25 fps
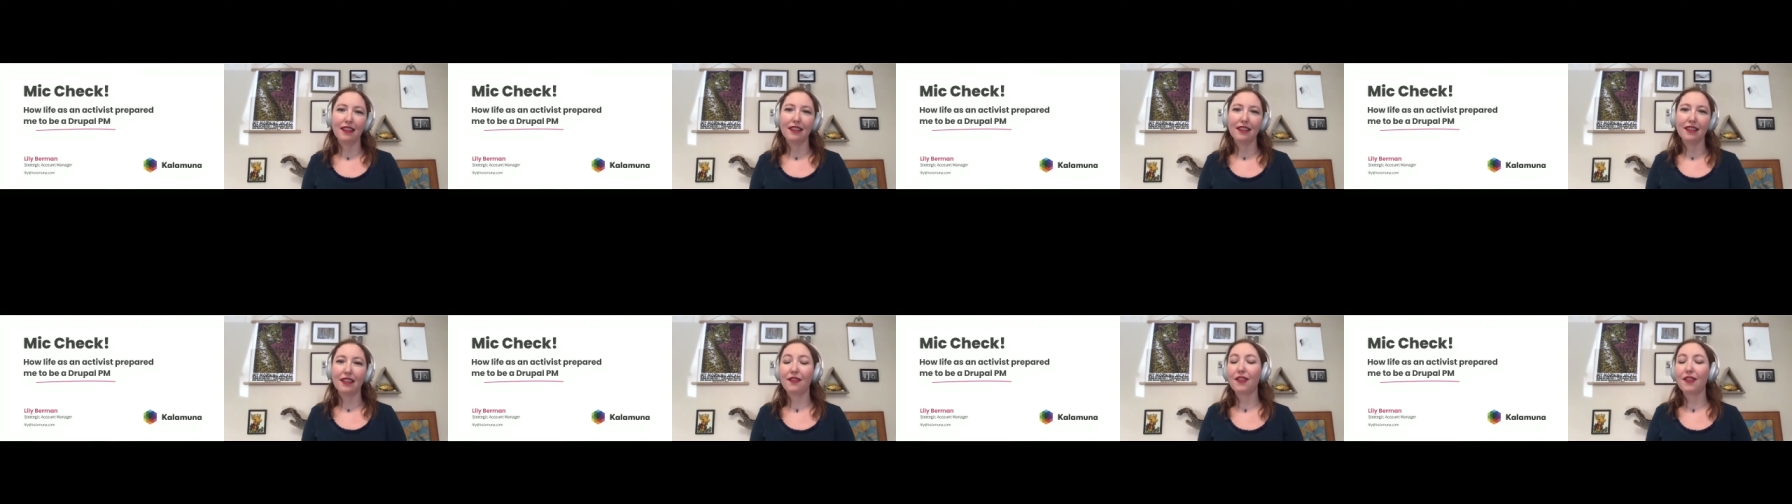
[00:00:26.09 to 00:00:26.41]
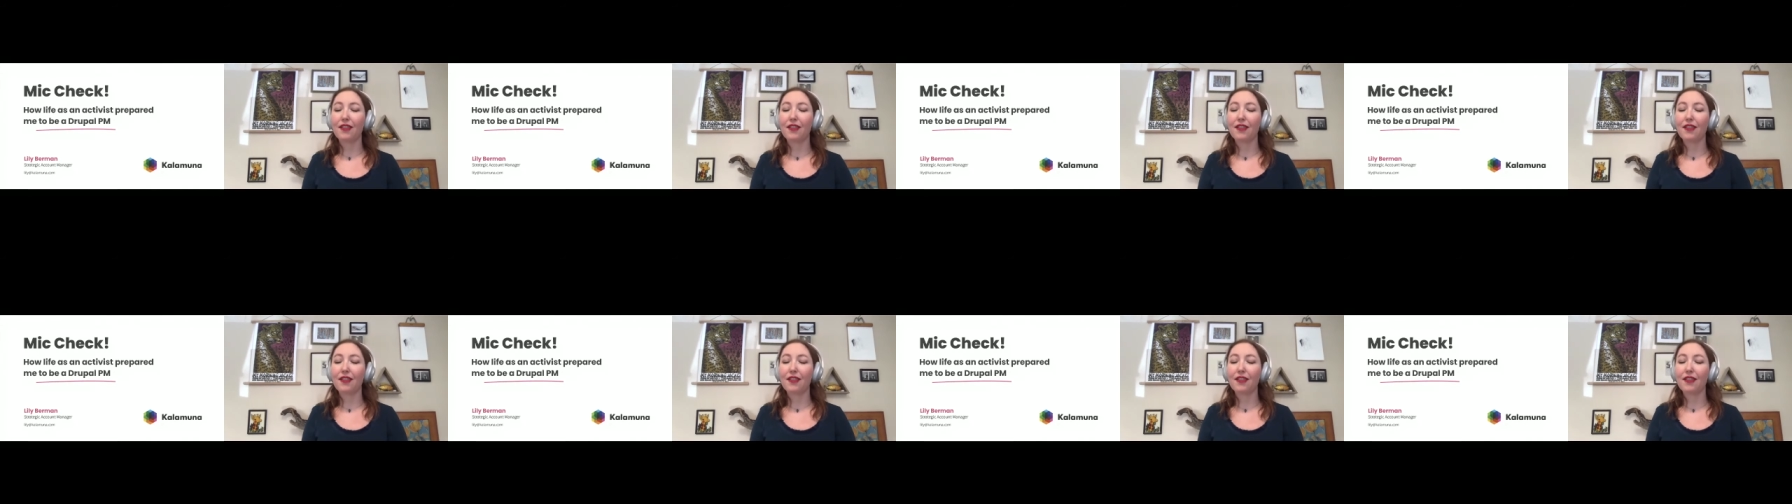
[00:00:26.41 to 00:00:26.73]

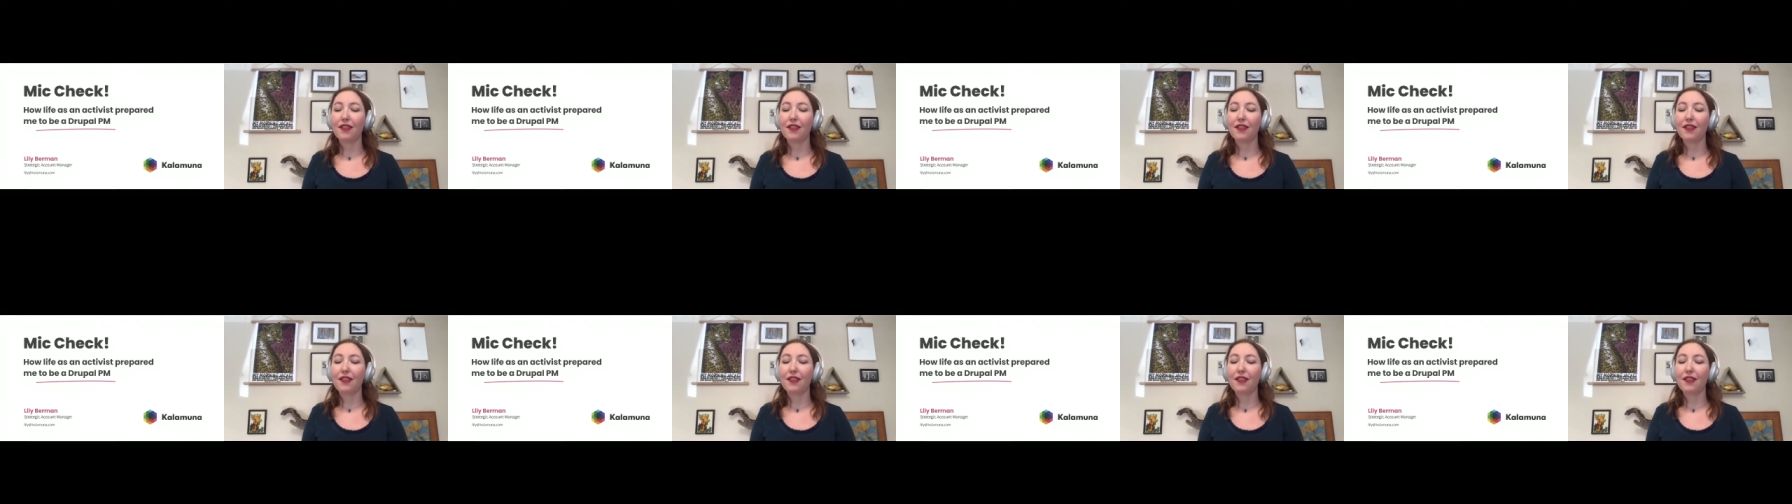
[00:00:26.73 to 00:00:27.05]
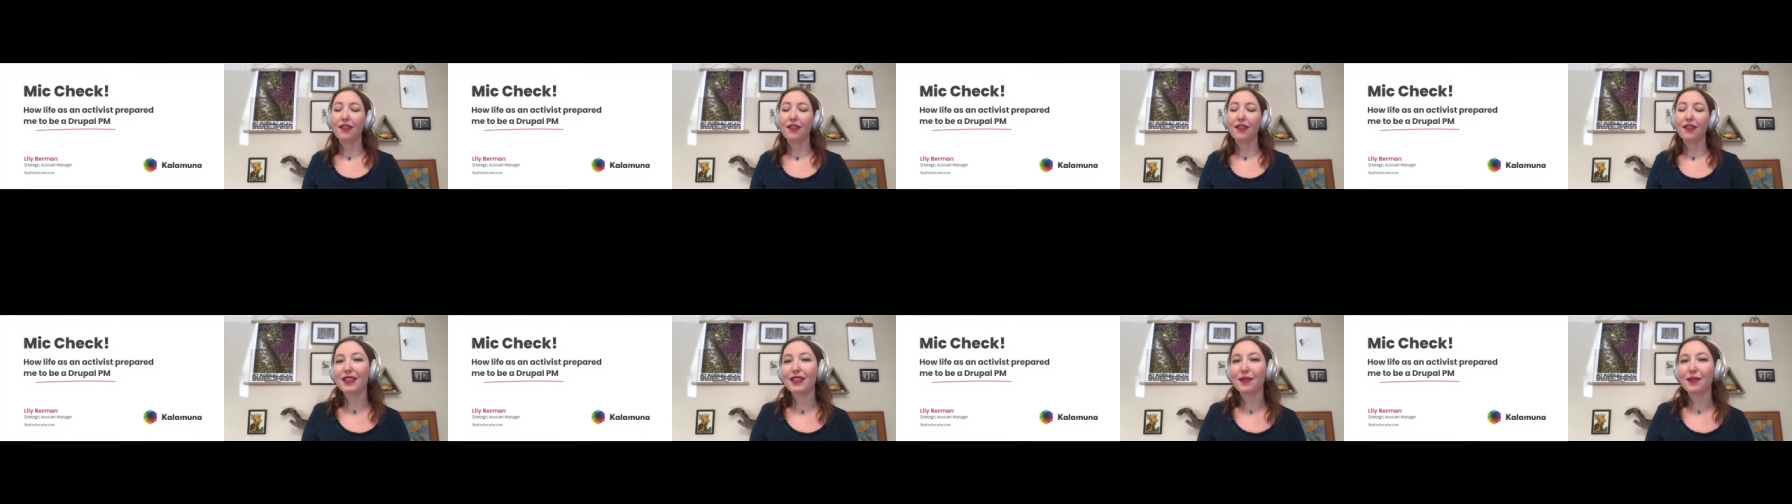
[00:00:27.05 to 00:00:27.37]
difficult
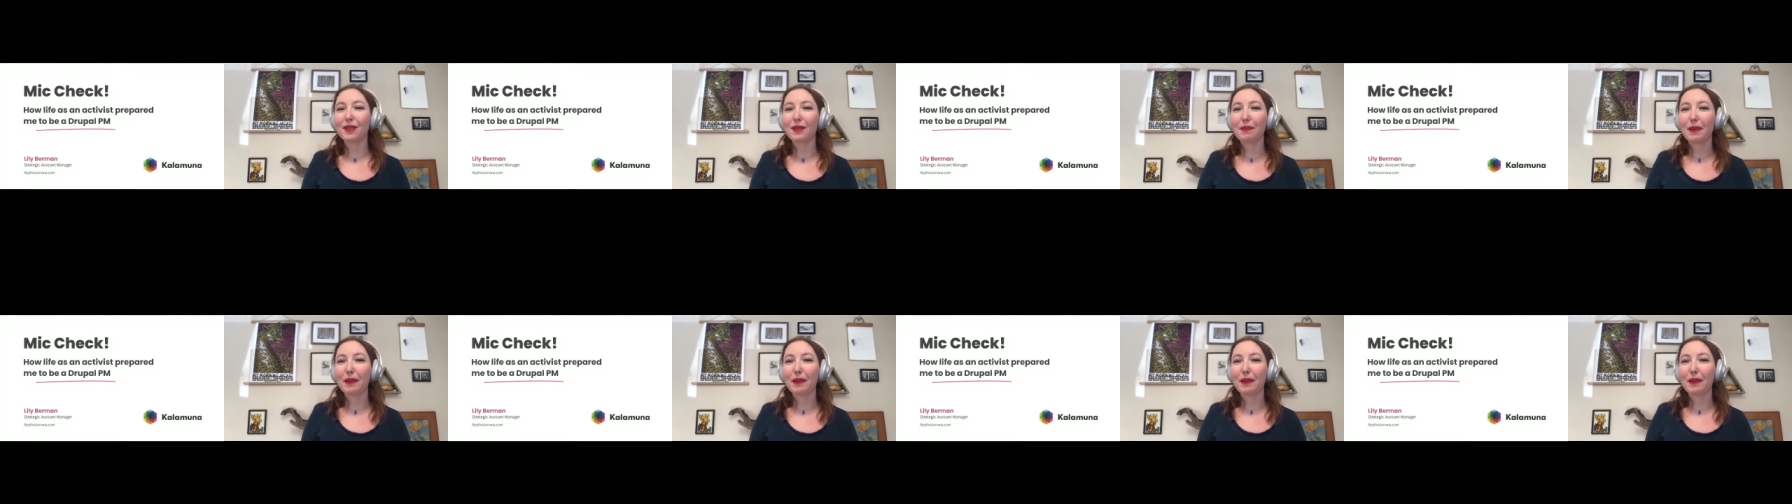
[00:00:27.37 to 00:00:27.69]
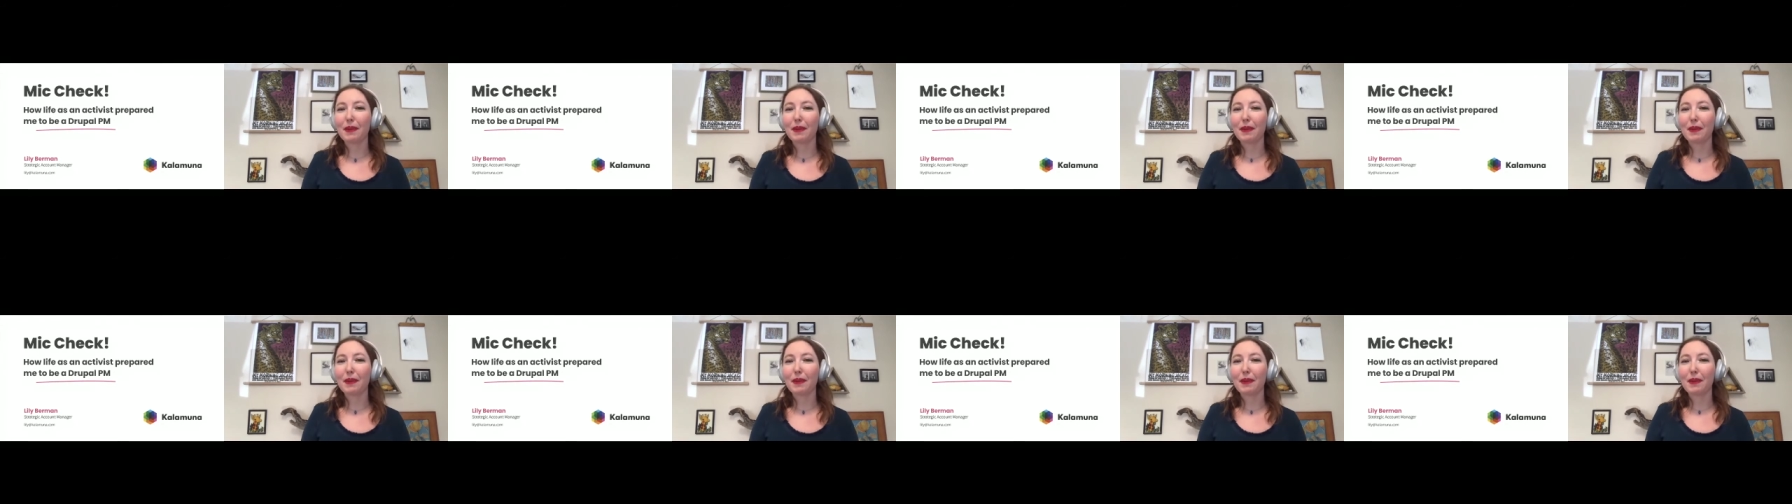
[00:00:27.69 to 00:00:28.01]
conversations with
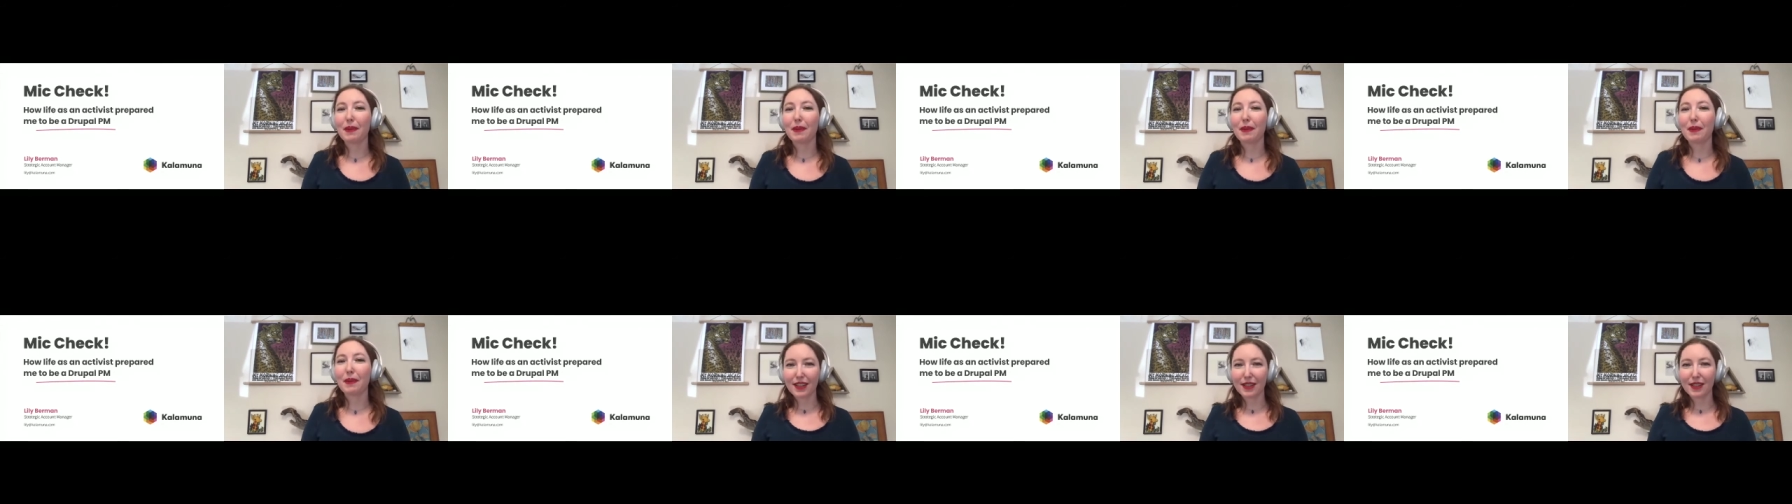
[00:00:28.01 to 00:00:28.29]
people door